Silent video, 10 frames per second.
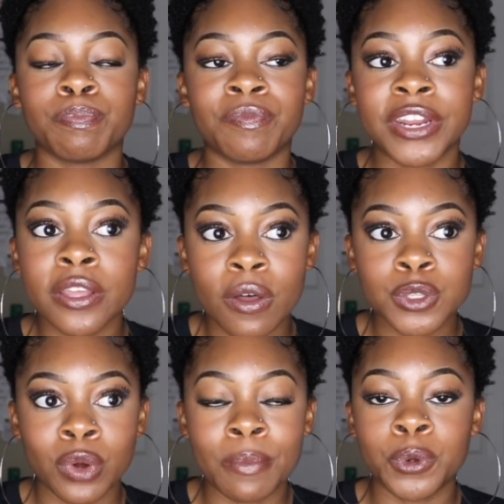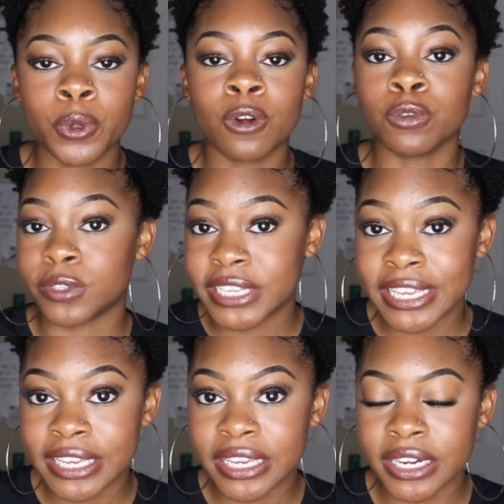videos where I'm doing a
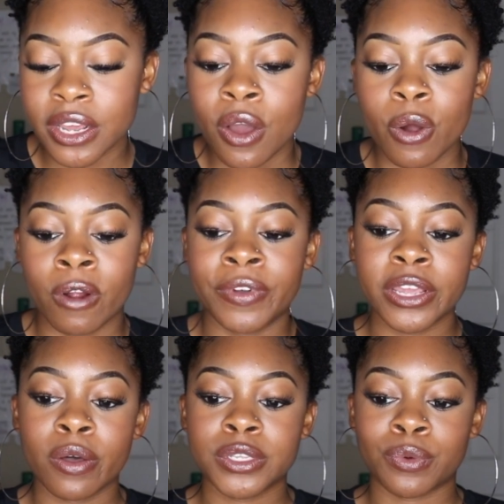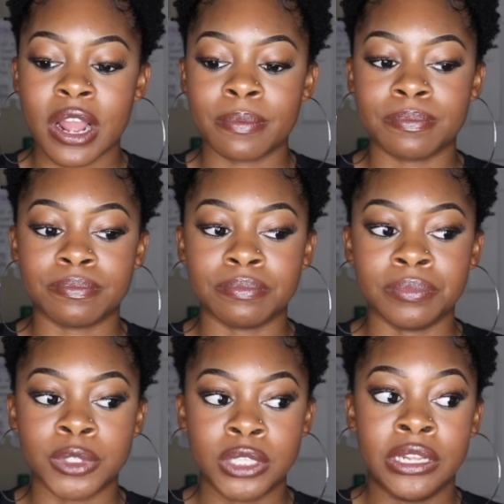routine or videos where I'm
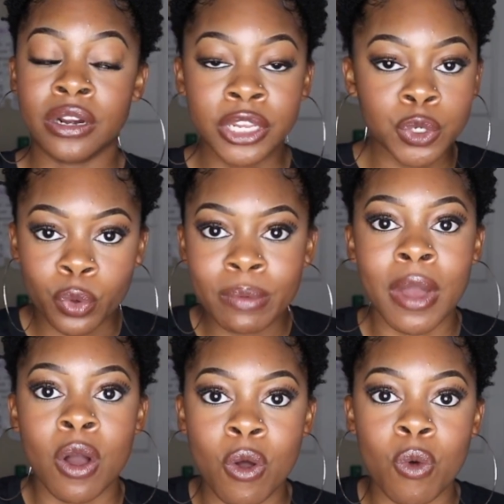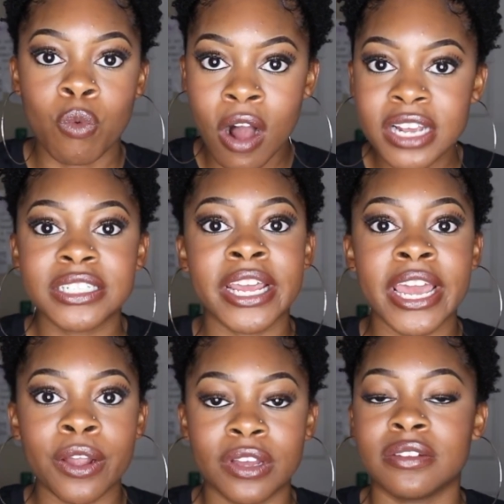literally doing my whole wash
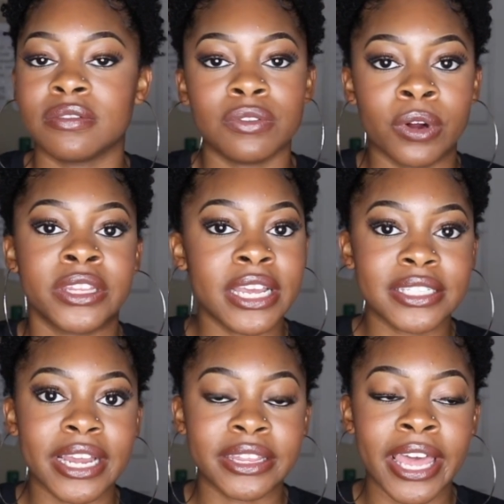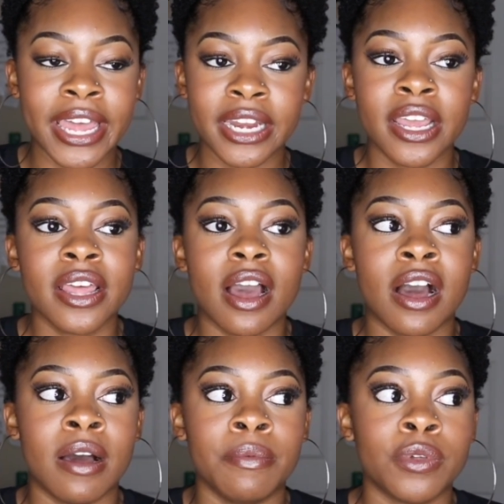day or things like that.
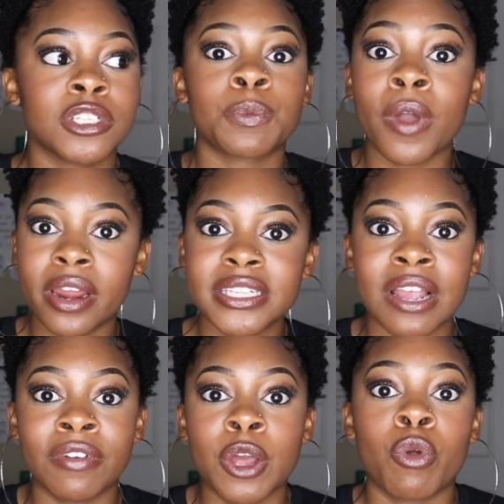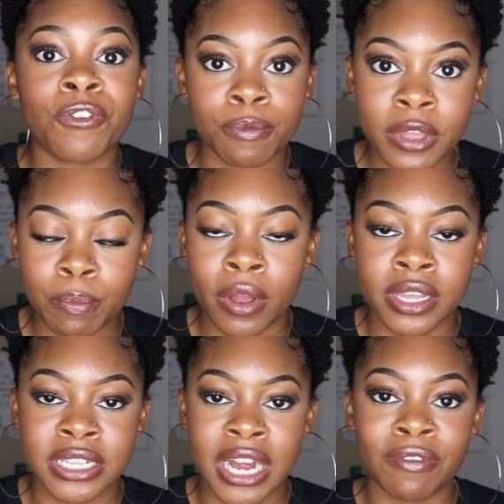Those are products that really work for me and
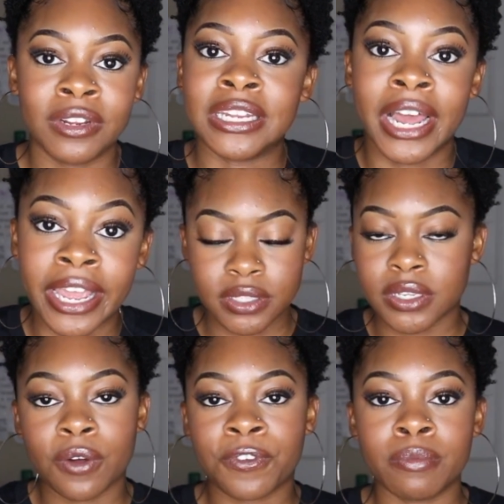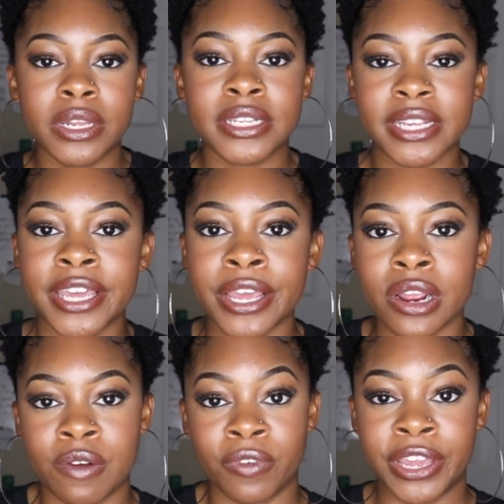products that I really like. So for me to sit
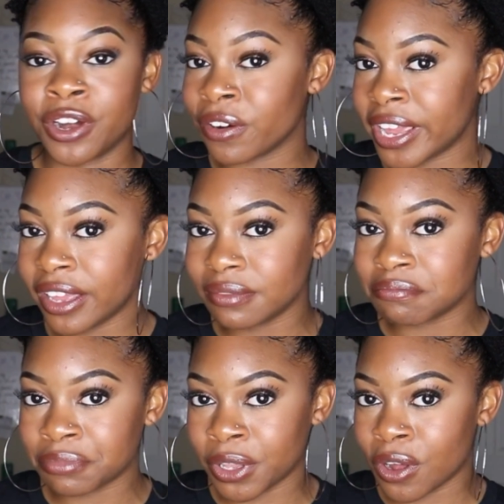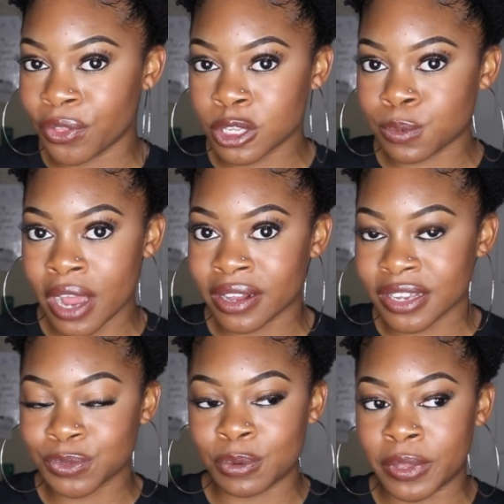here and reiterate, you know, those
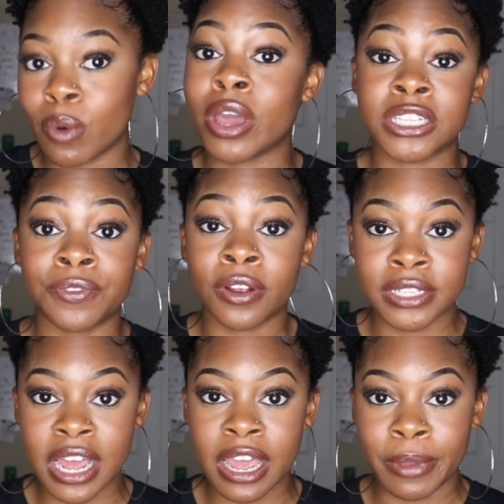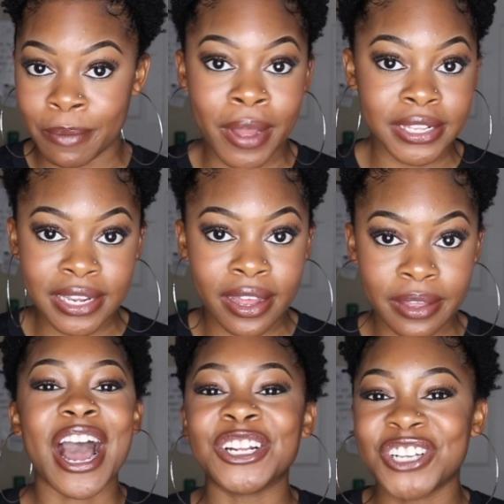products would be a waste of your time and my time.
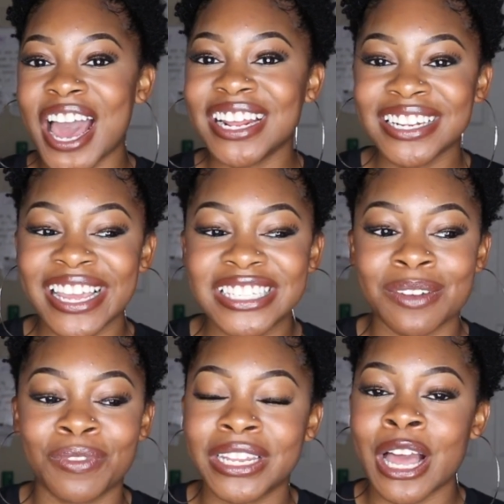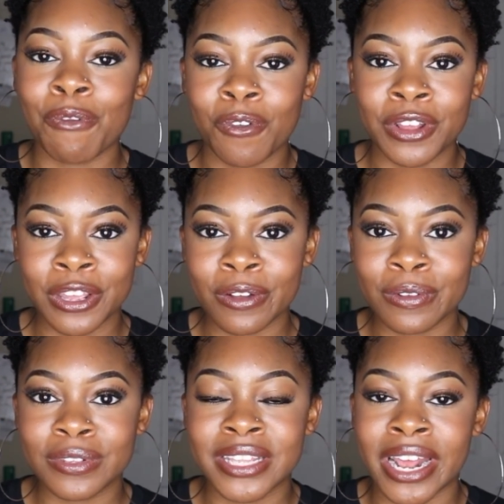I'll try to link some really helpful
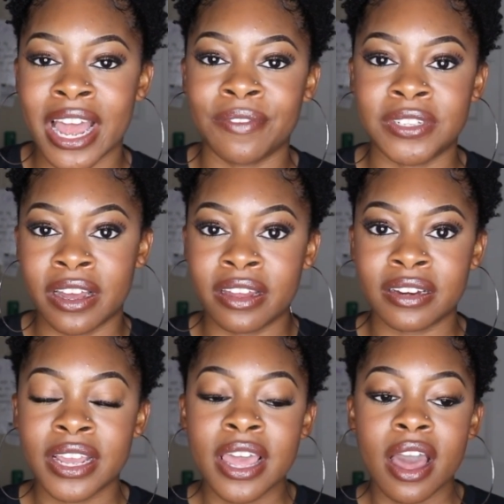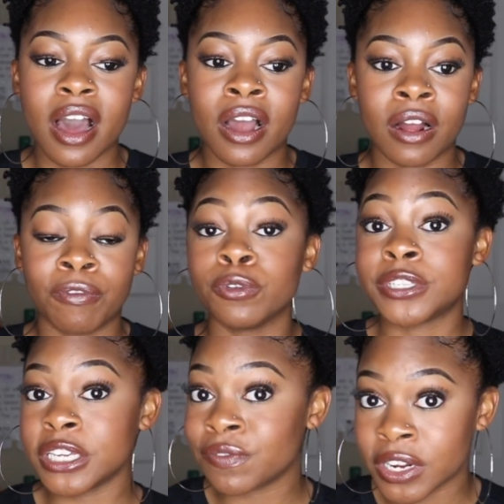videos that I've done,
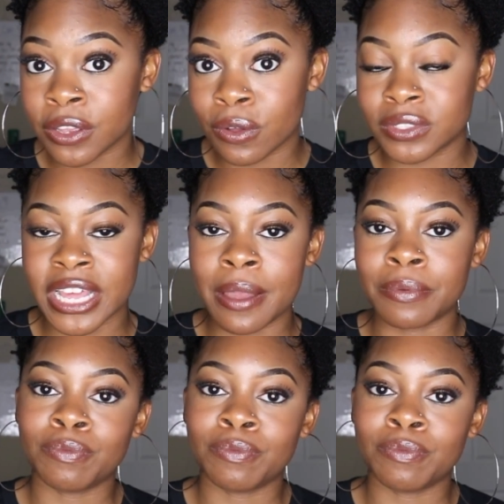routine videos that